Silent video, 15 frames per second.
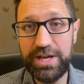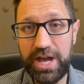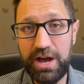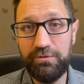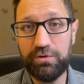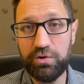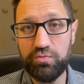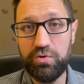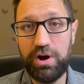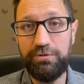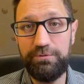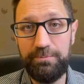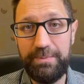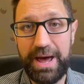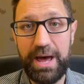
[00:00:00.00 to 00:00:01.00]
have a
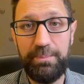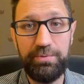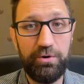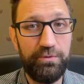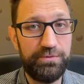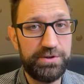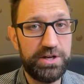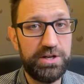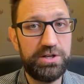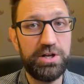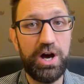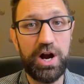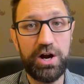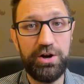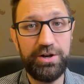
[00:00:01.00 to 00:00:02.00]
rough map of the
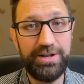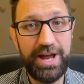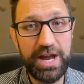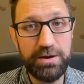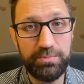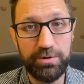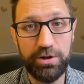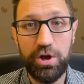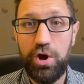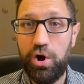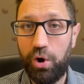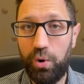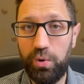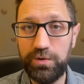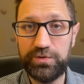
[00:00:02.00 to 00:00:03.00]
entire table.
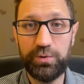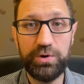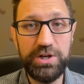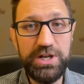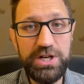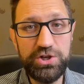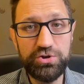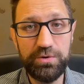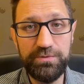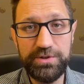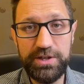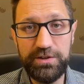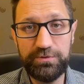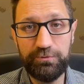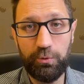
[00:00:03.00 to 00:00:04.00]
Also, each of
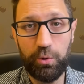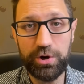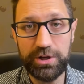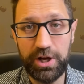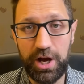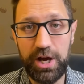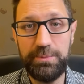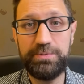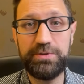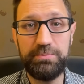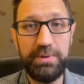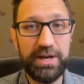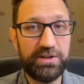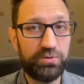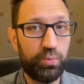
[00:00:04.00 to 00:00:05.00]
these 4 types
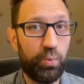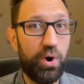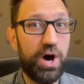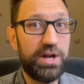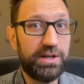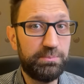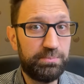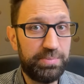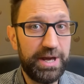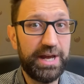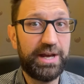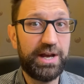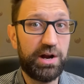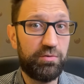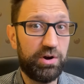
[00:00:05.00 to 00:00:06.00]
makes one
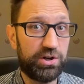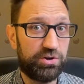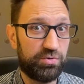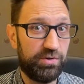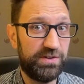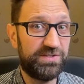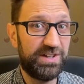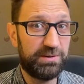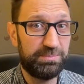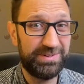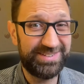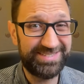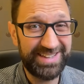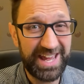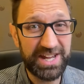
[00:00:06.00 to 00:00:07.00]
big characteristic
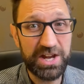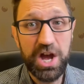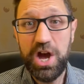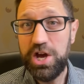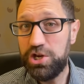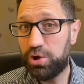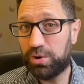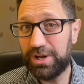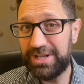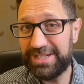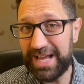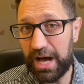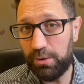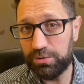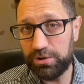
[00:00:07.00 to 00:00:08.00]
mistake. You can
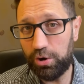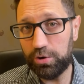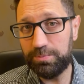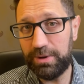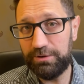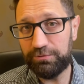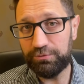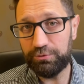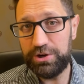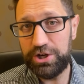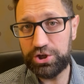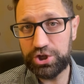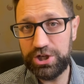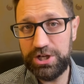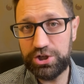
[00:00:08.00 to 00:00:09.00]
download my free
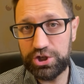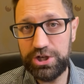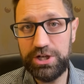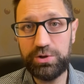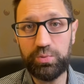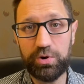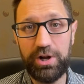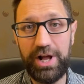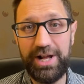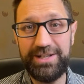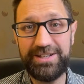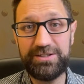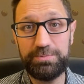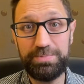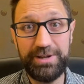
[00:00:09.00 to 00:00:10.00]
cheat sheet where I'll
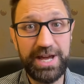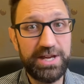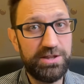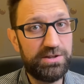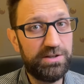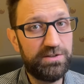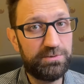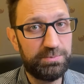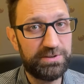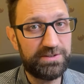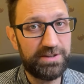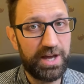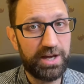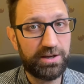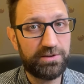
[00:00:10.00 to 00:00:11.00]
explain these
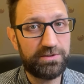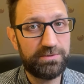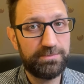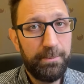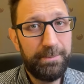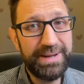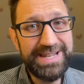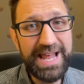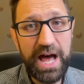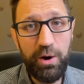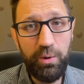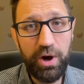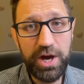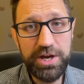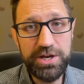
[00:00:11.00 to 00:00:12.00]
mistakes. But
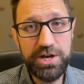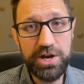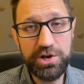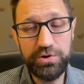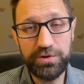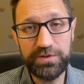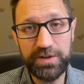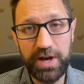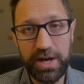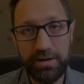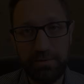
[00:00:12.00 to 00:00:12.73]
now I hear you say,